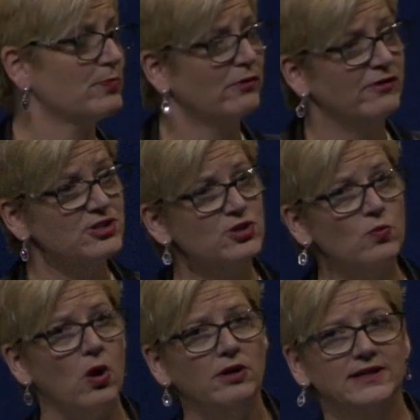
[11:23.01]
Professor
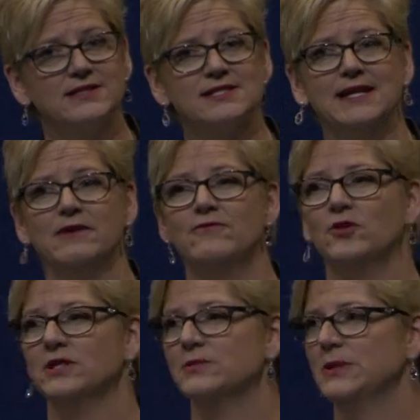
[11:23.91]
Walton at
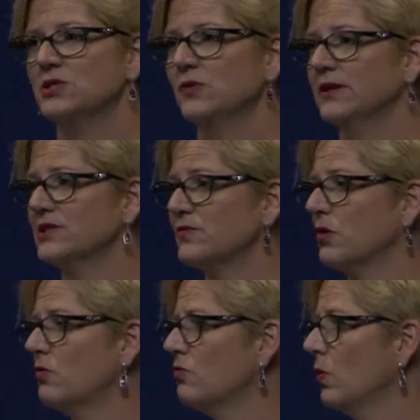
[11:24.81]
Stanford has been doing this for
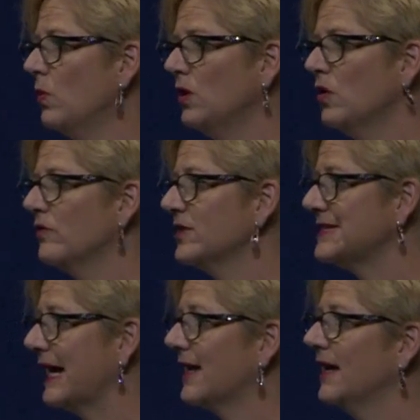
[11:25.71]
well over a
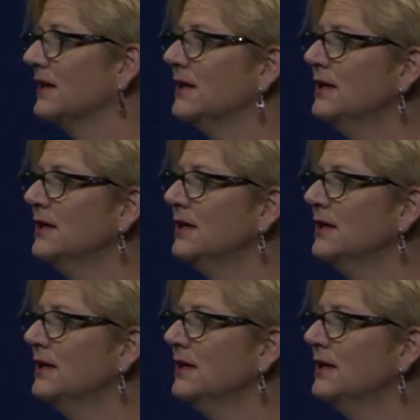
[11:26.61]
decade.